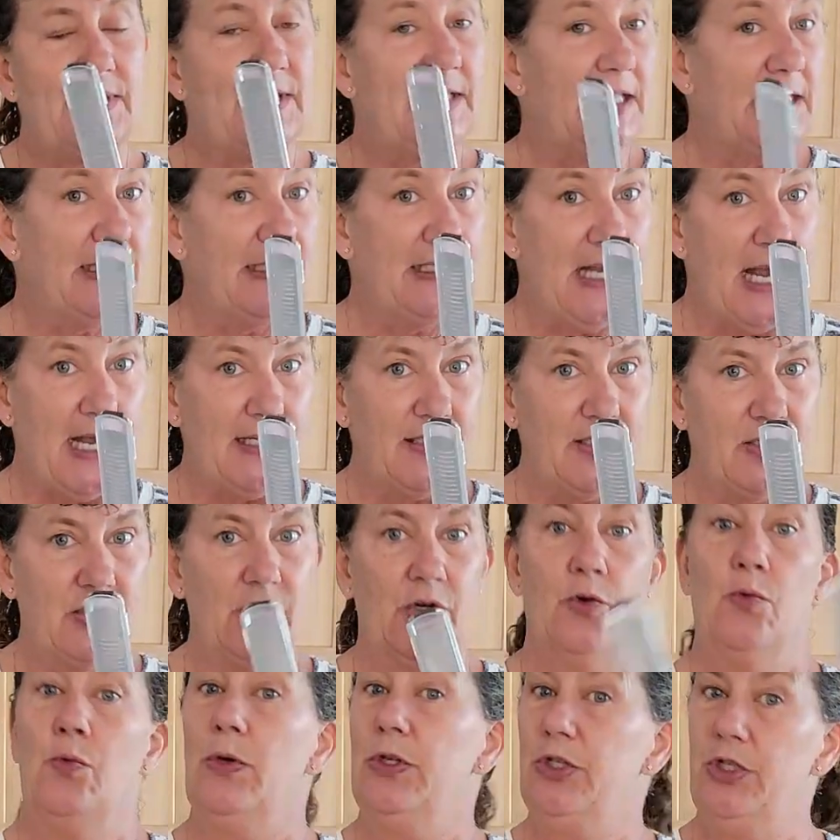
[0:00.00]
the
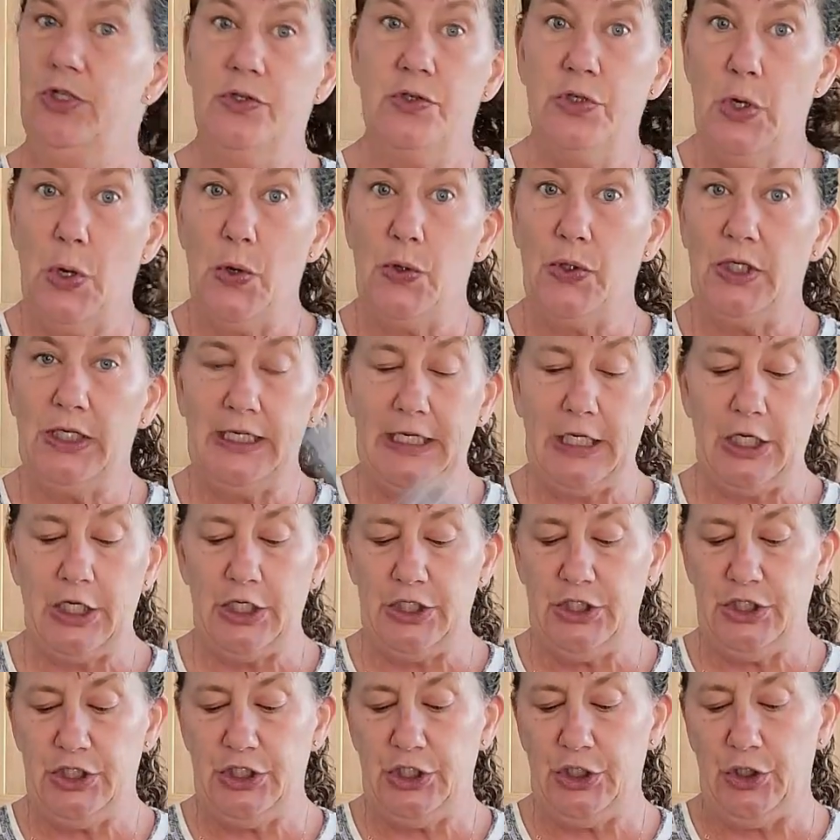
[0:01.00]
zester, which you totally
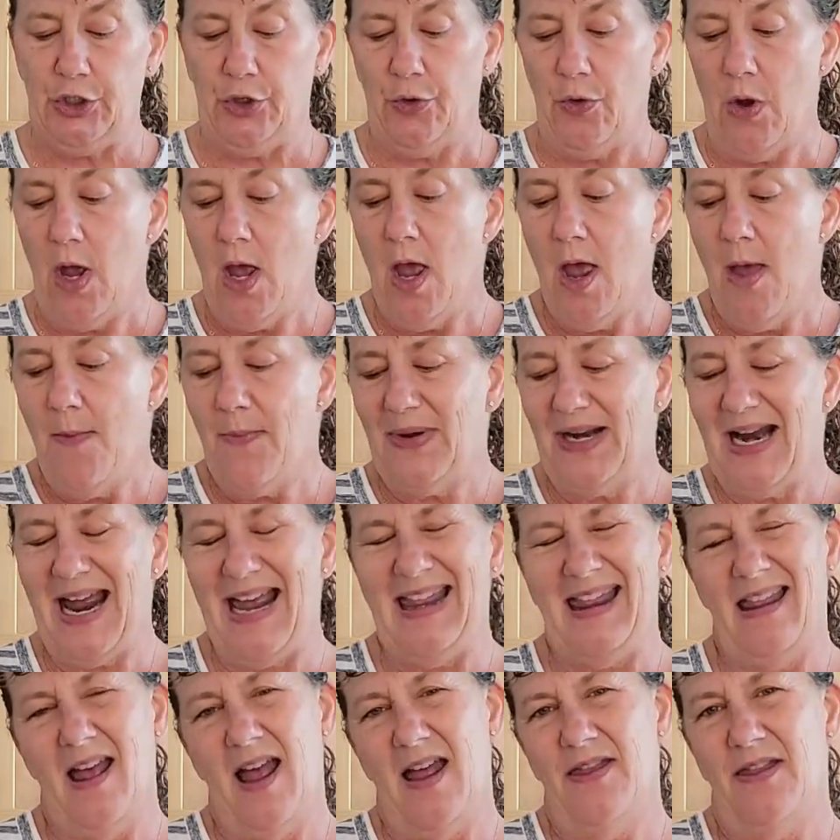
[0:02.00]
could do, but I
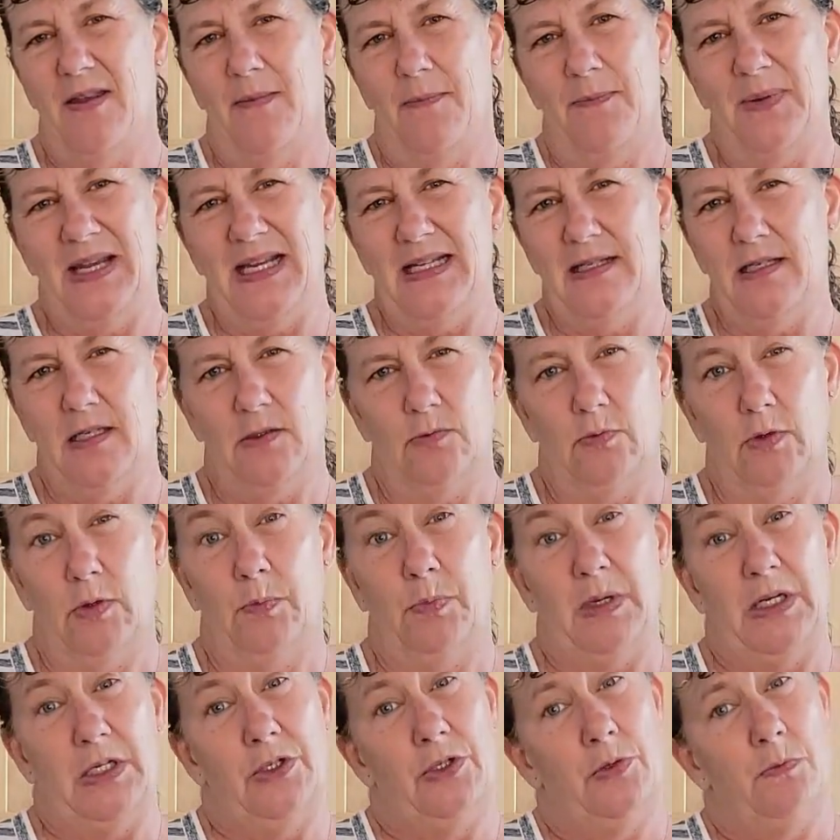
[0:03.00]
thought the pieces would
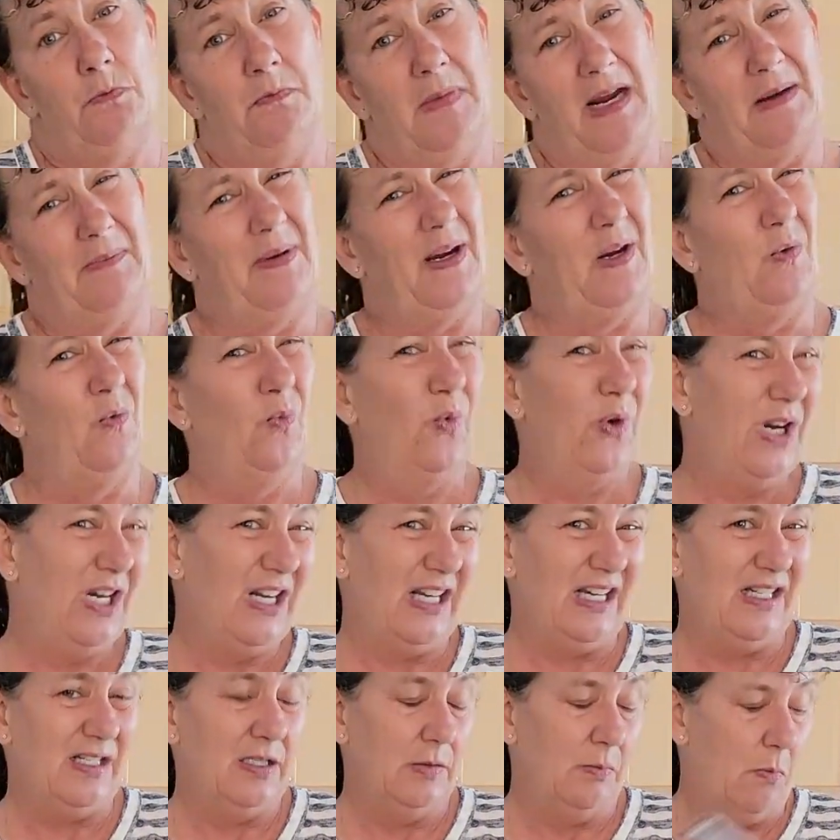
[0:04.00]
be maybe
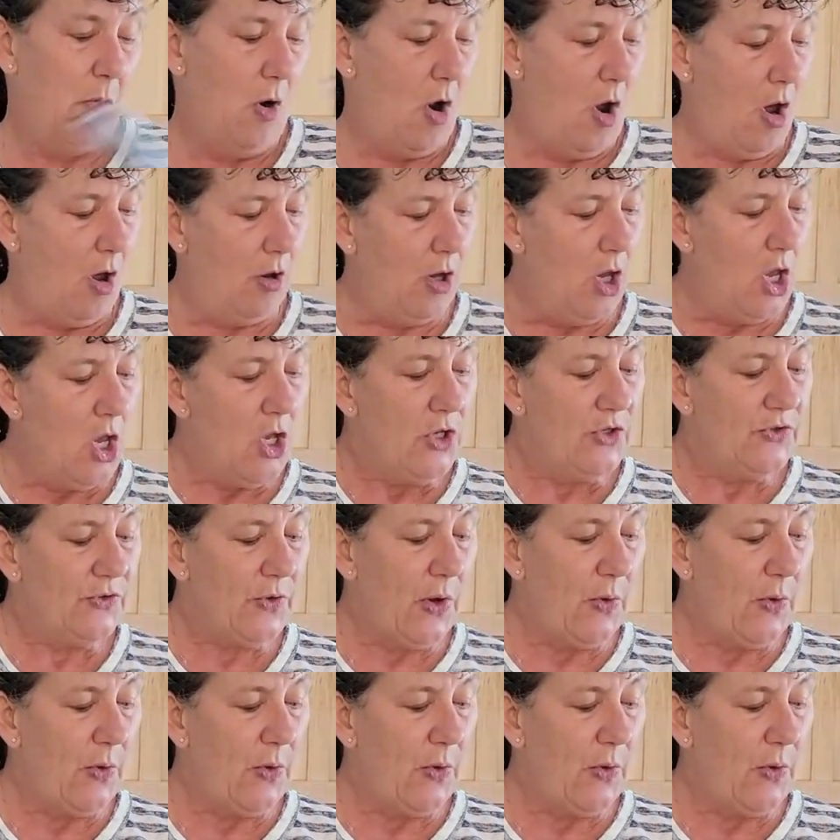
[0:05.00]
really small. So